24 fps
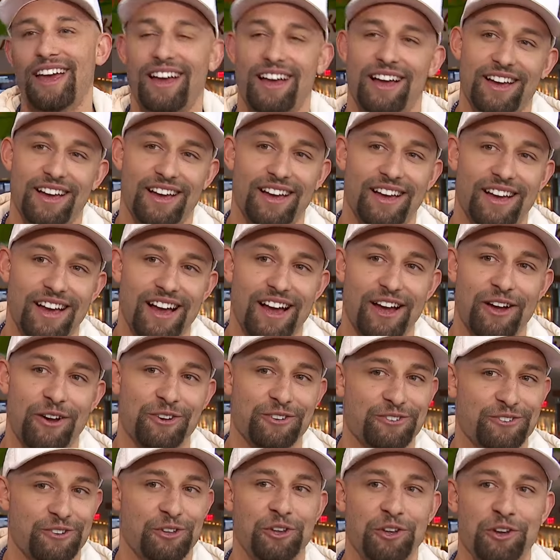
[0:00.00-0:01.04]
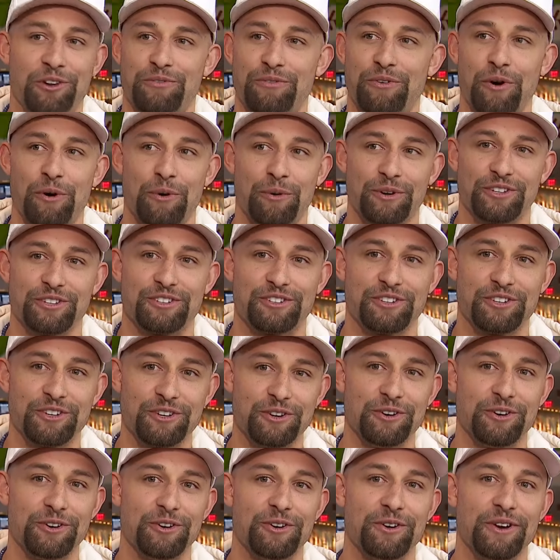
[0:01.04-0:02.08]
Uh, I also look forward
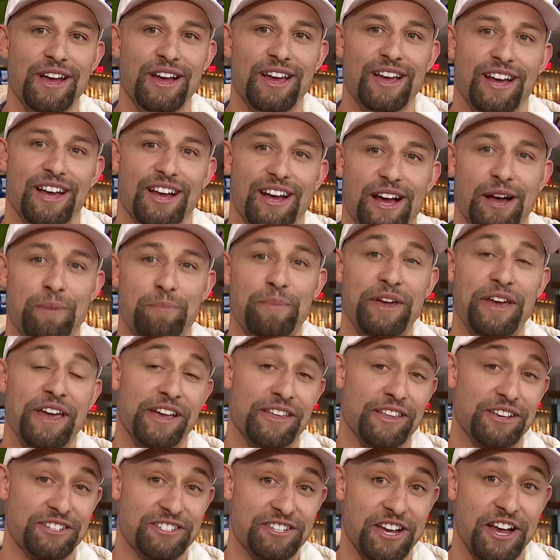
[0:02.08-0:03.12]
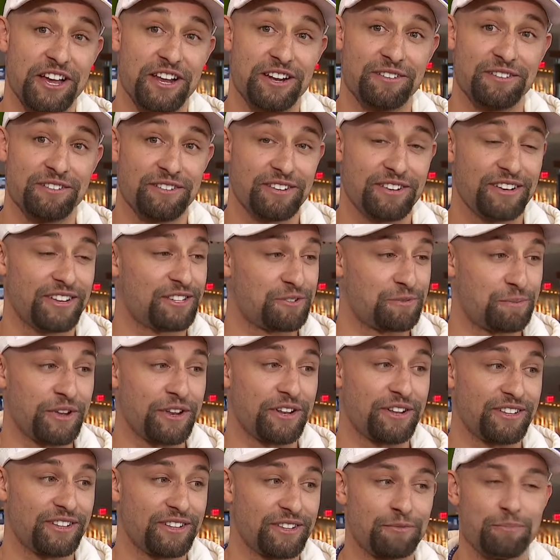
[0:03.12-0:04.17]
to uh, being in the sun. It's
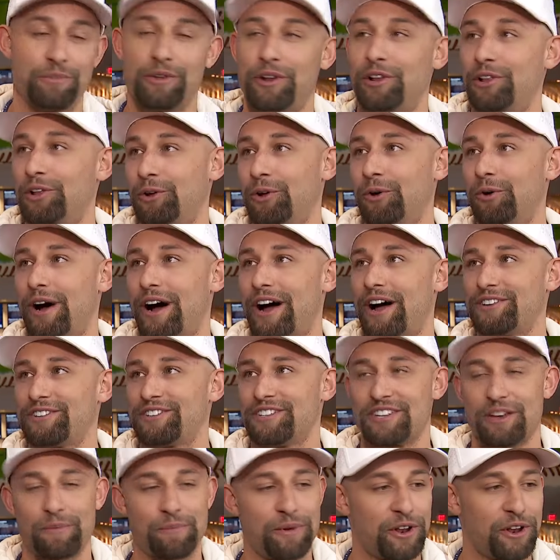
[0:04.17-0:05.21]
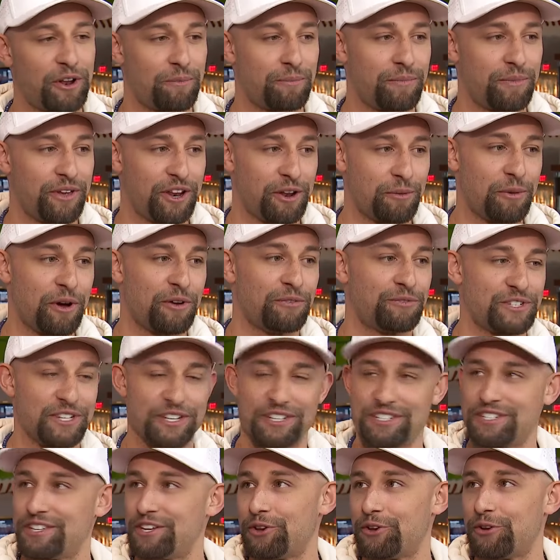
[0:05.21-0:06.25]
been been a little while since I've been in above
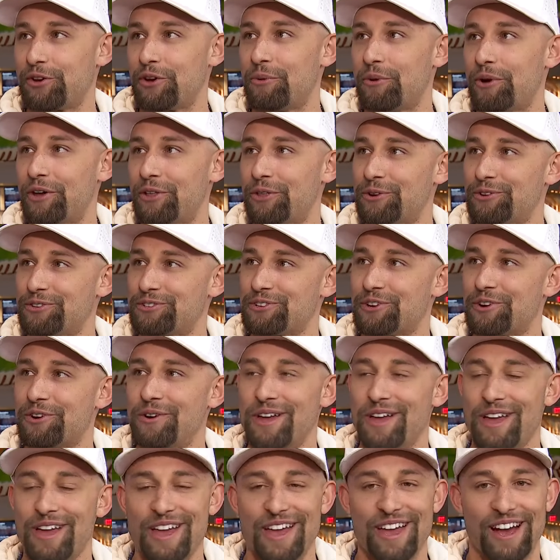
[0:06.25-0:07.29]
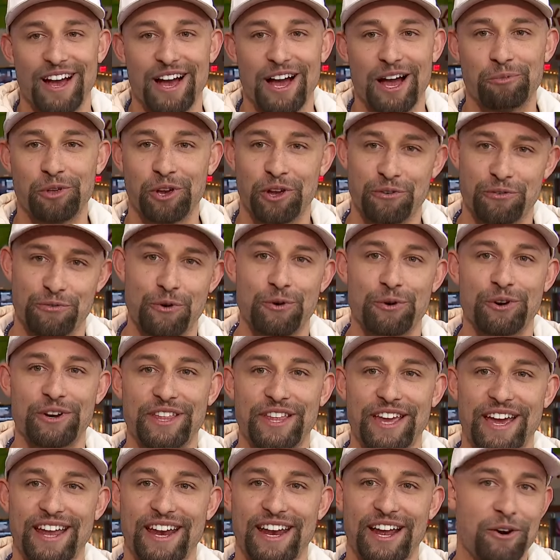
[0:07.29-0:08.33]
60 degree weather, so I'm looking forward to
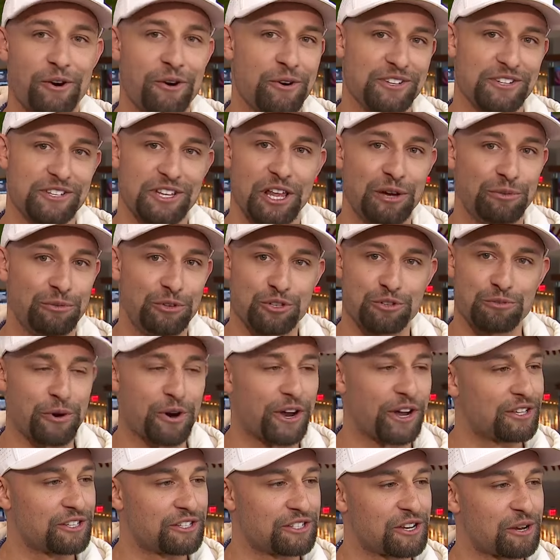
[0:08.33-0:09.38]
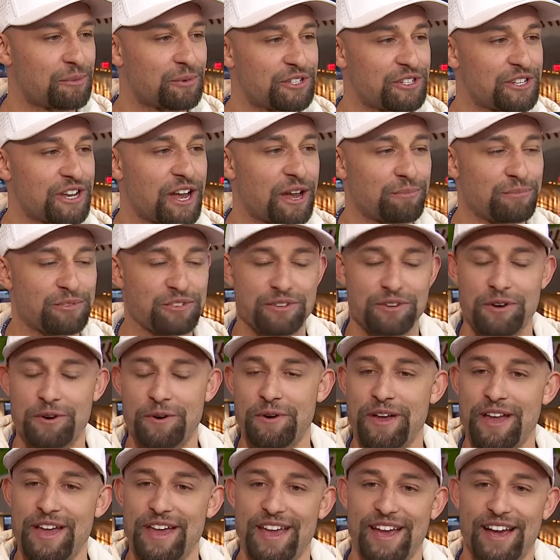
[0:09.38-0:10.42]
that. I always love the spring and the summertime, so
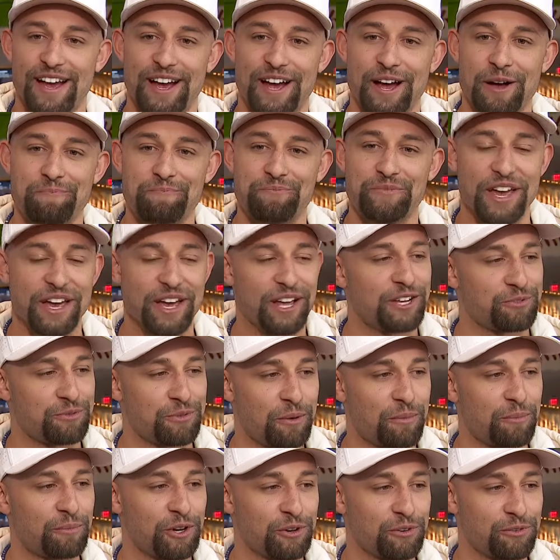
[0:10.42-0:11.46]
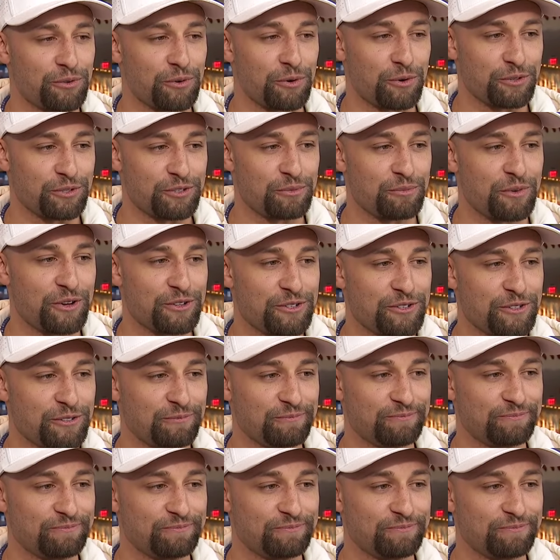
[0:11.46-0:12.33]
um, yeah, that's what I'm looking forward to most.